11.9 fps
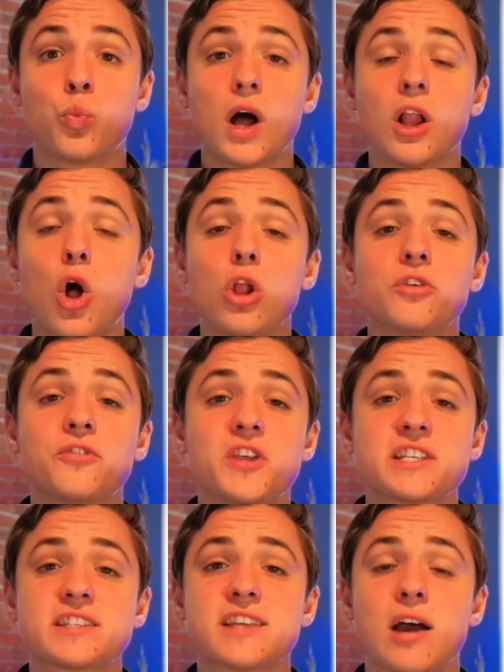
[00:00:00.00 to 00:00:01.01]
while all of
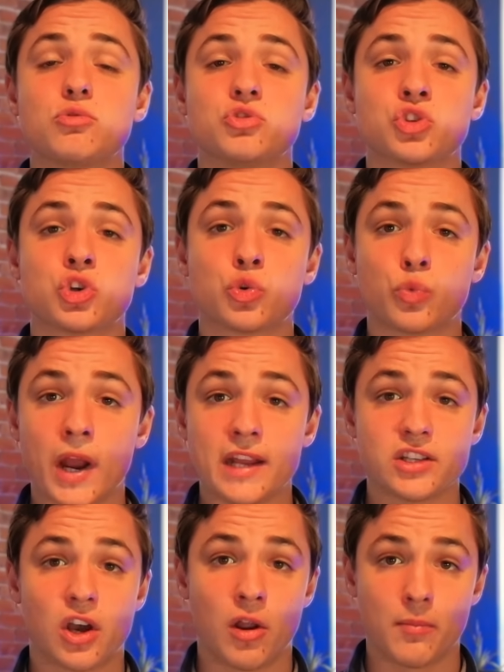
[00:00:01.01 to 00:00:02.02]
this sounds
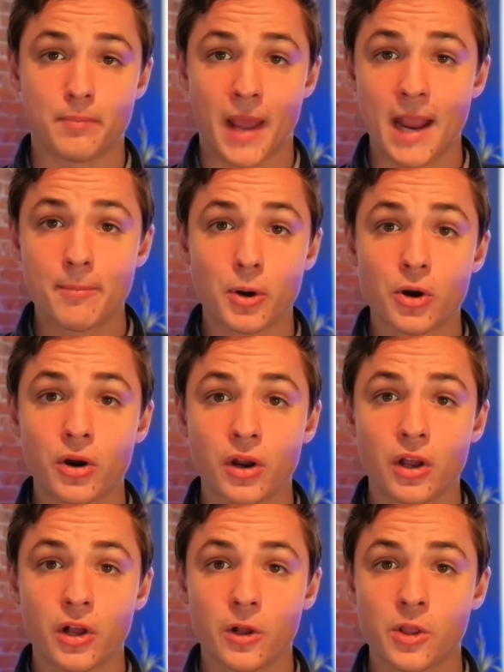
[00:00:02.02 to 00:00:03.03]
great on paper,
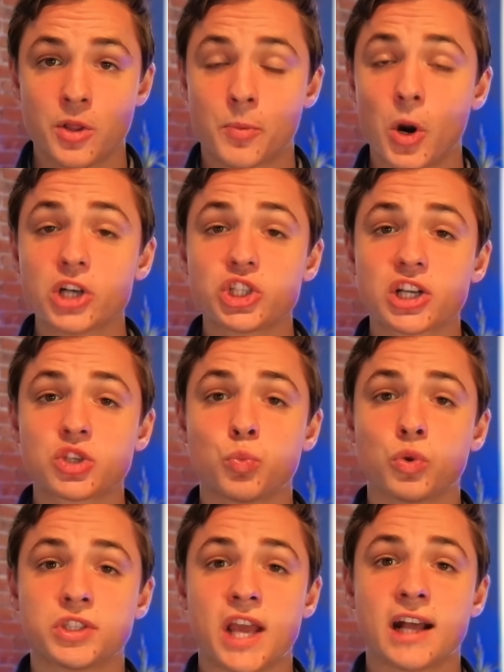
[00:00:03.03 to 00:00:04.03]
the project
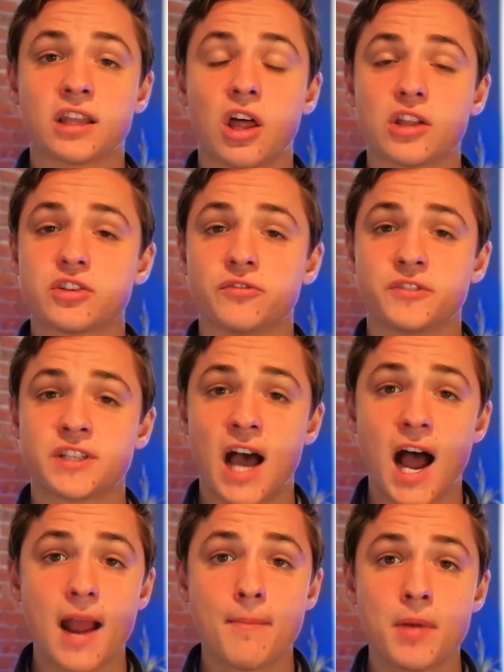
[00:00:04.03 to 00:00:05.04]
will take lots of
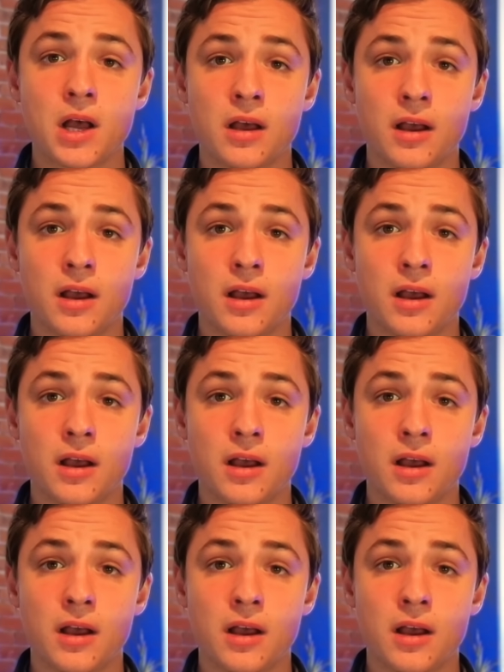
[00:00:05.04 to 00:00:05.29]
time,